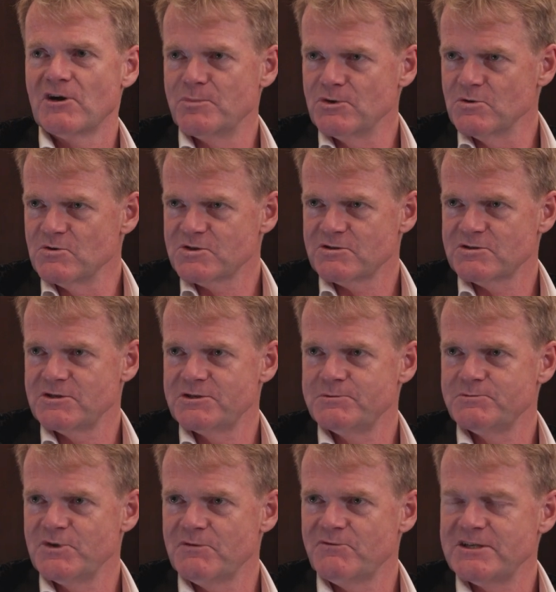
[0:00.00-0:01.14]
balls, because
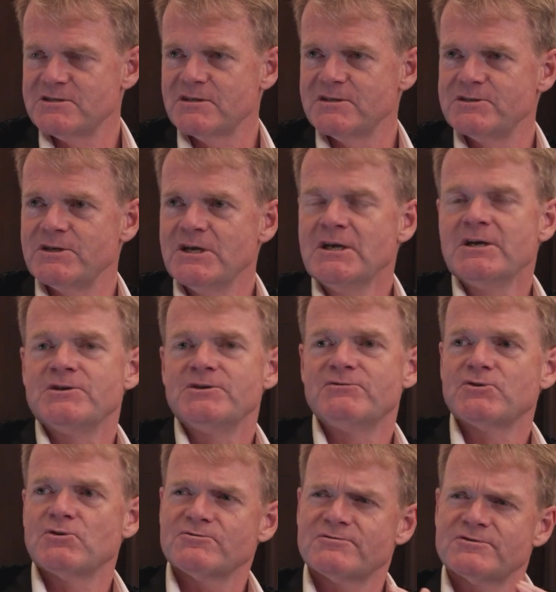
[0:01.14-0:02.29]
you've
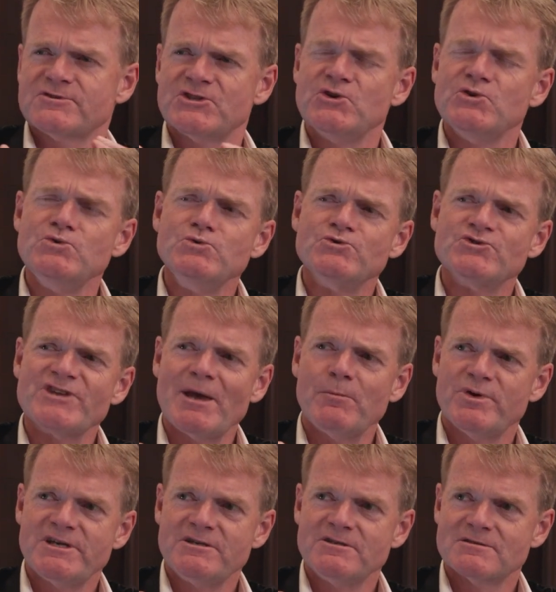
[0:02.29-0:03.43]
got 2 set
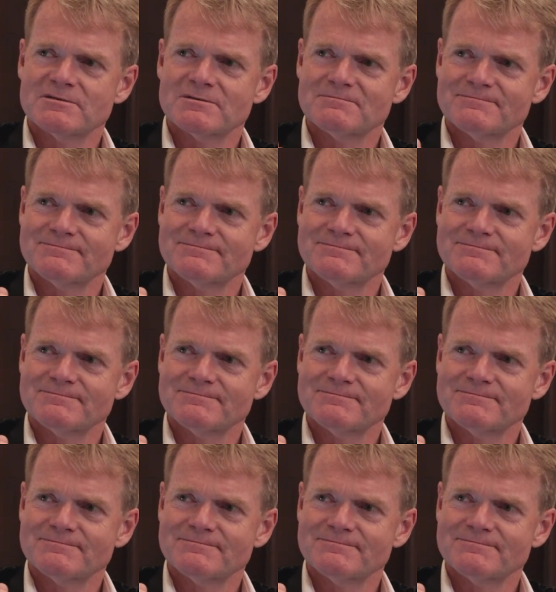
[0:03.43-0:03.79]
piece